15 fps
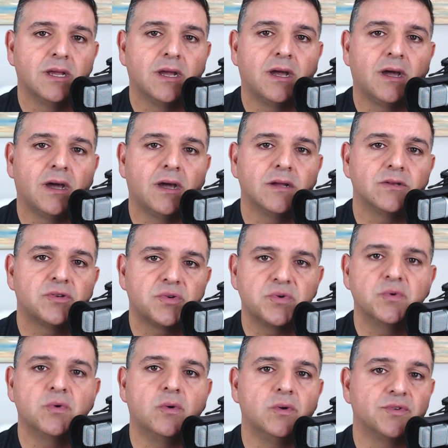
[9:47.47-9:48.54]
uh,
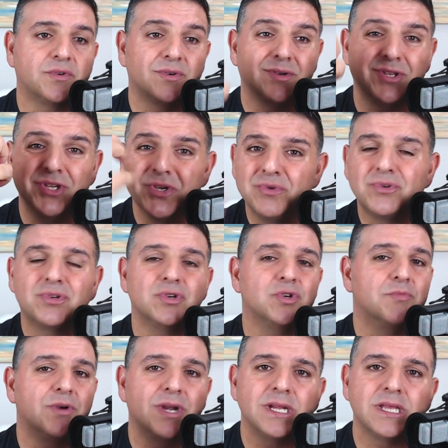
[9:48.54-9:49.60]
tools or YouTube
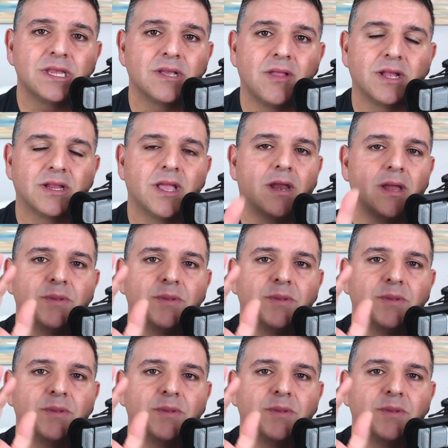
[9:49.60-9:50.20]
or anything like that.